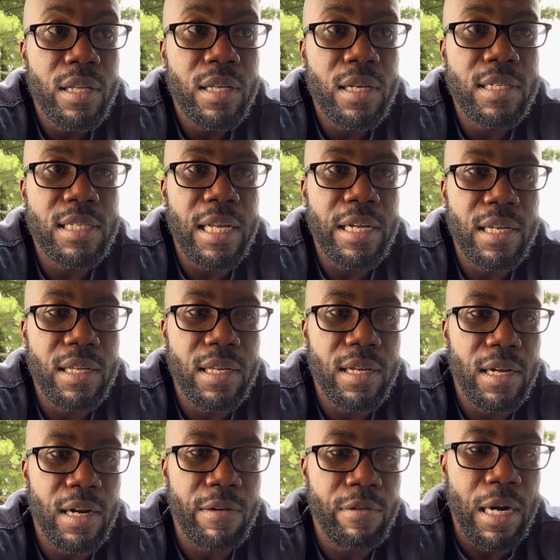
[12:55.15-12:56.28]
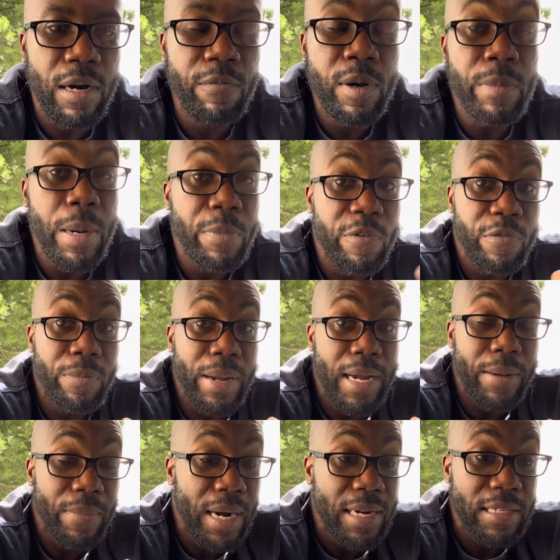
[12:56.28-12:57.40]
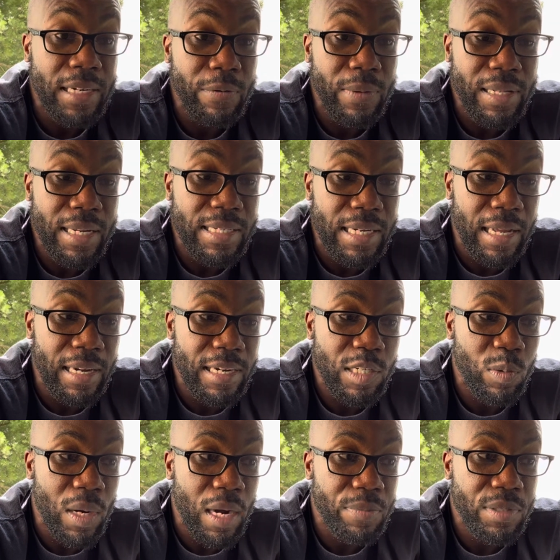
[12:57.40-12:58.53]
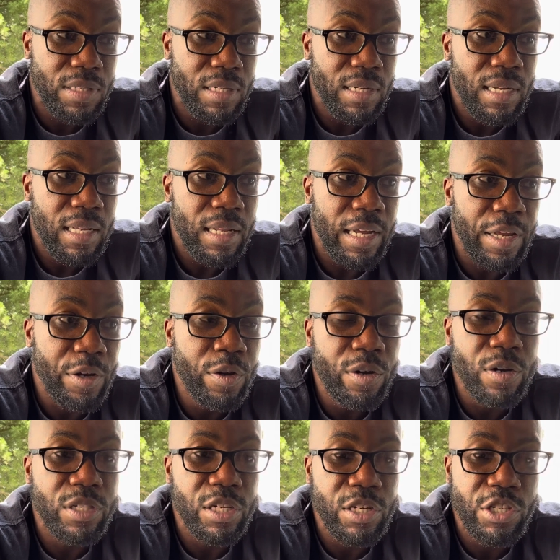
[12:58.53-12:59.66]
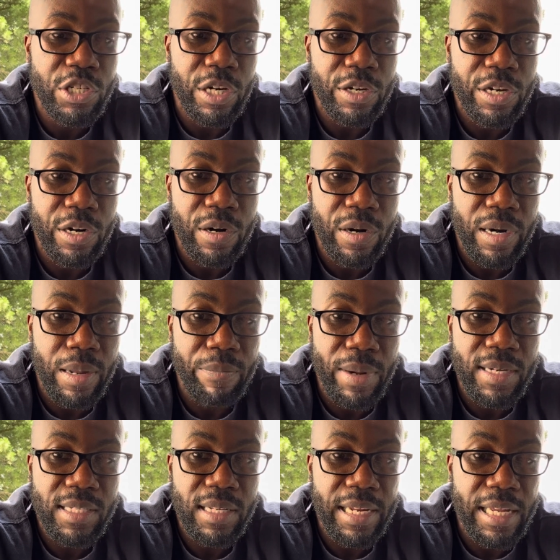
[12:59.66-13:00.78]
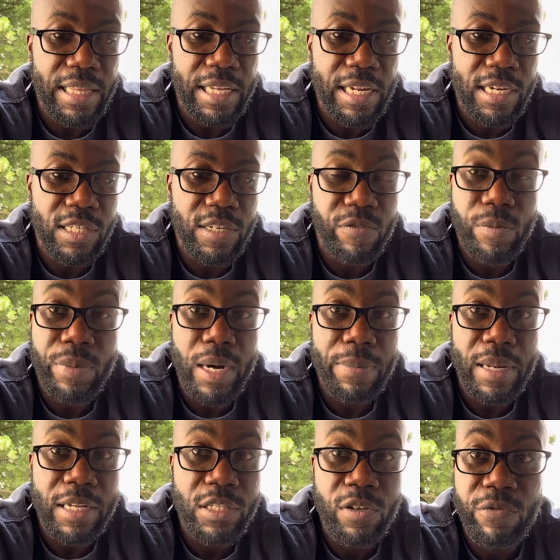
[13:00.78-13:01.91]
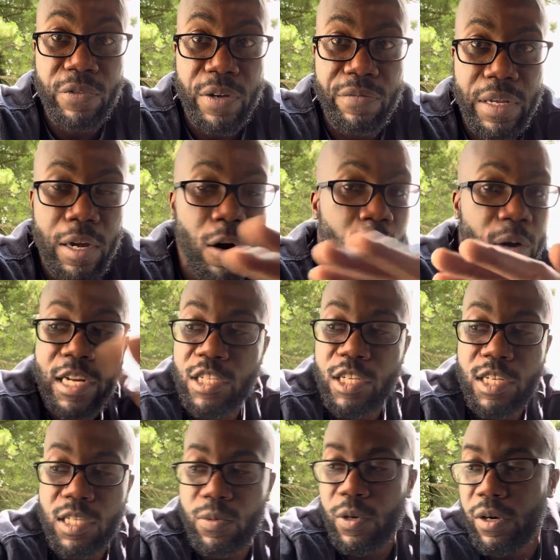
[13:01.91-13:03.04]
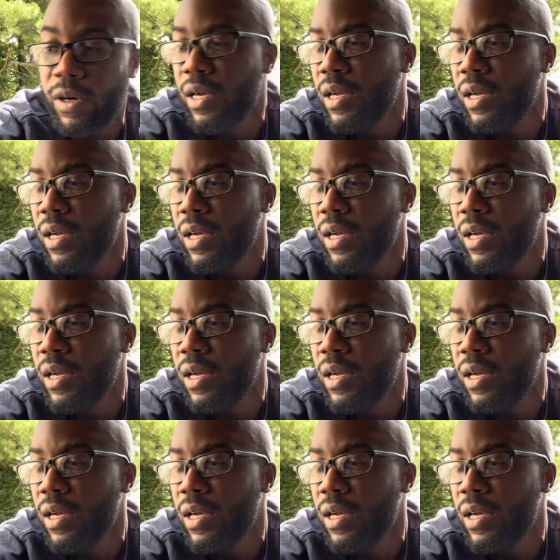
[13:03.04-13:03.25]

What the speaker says: Because, like, I remember from back in my day with these LS swaps, like, you go to the junkyard and basically get the engine for probably like $250. All engines were...